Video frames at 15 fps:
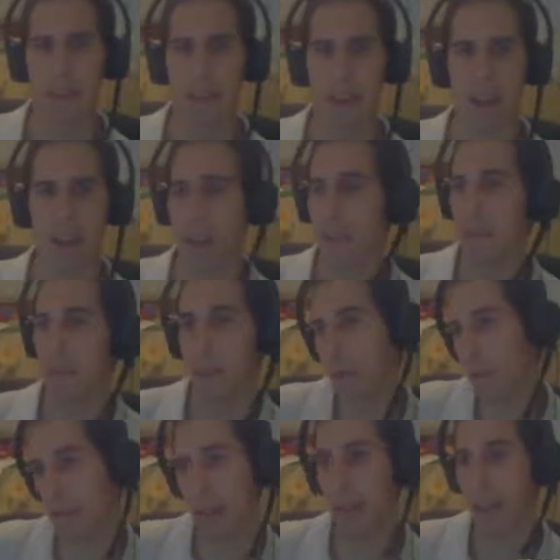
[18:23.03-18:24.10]
Unless we
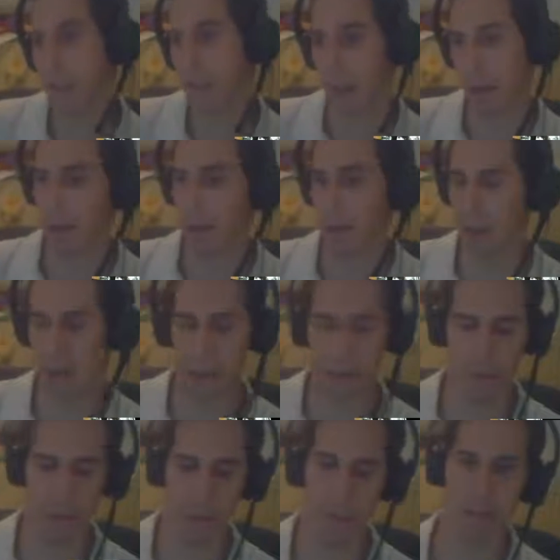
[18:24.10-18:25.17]
use expect
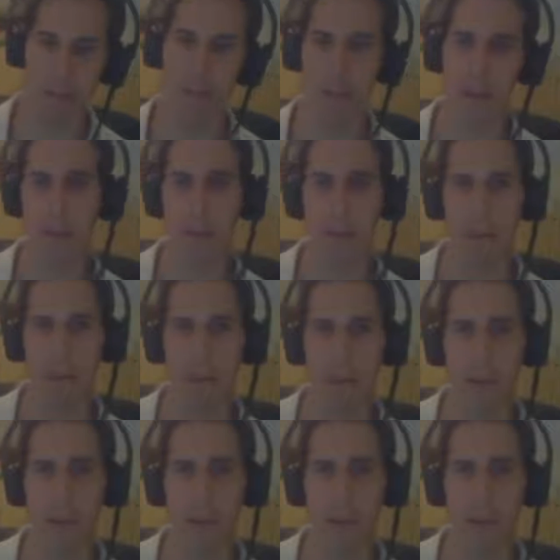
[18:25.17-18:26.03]
or some kind of